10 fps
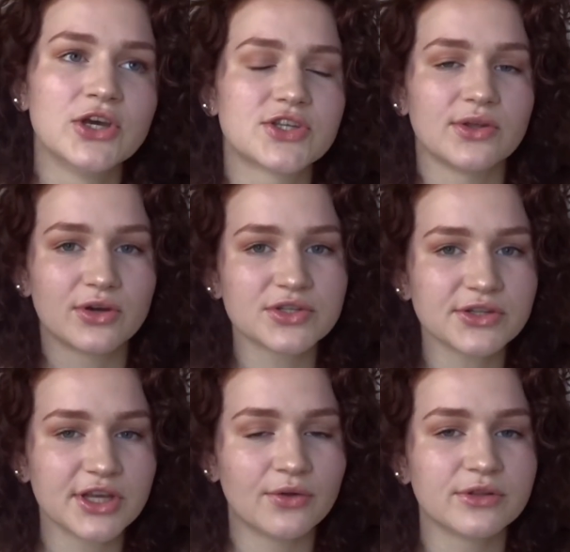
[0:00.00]
so those
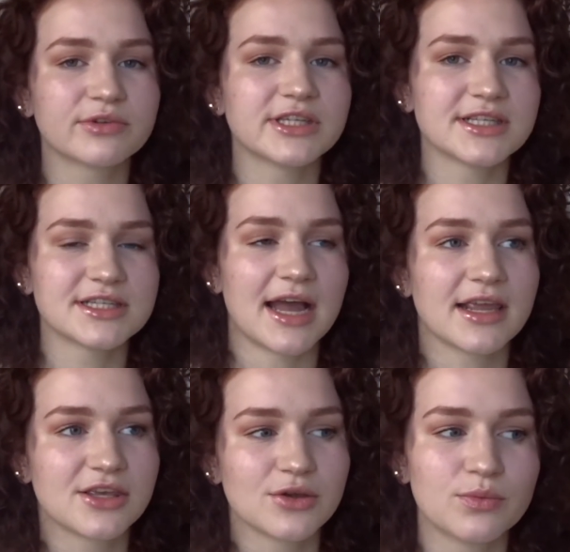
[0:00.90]
are the only reasons
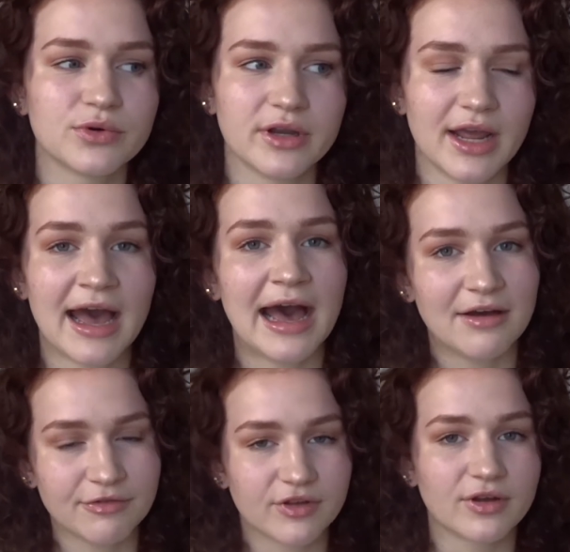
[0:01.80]
that you would have